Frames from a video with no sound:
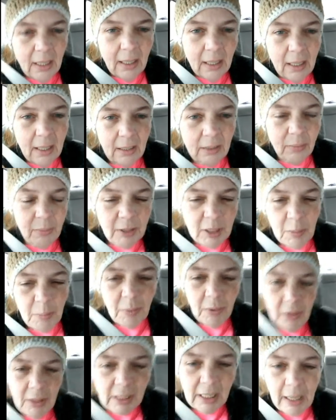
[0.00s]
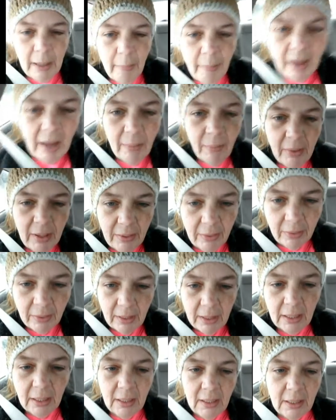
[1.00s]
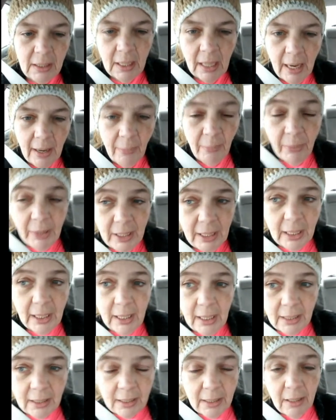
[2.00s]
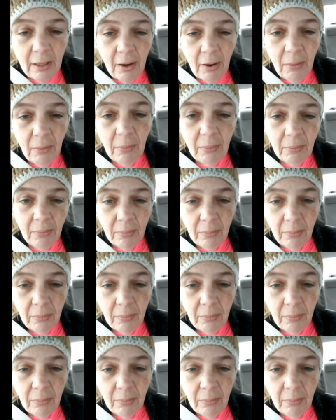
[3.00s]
because we're supposed to get bad weather again tonight. We did get snow.